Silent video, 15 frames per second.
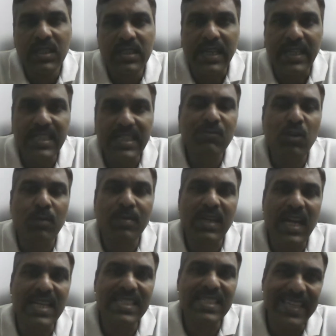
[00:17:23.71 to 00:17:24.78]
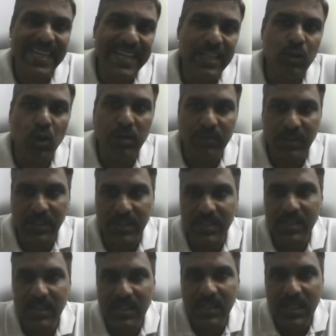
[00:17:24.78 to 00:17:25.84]
That is from class 8
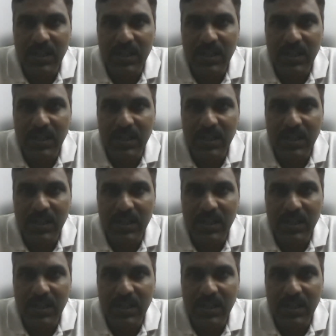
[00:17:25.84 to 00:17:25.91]
onwards.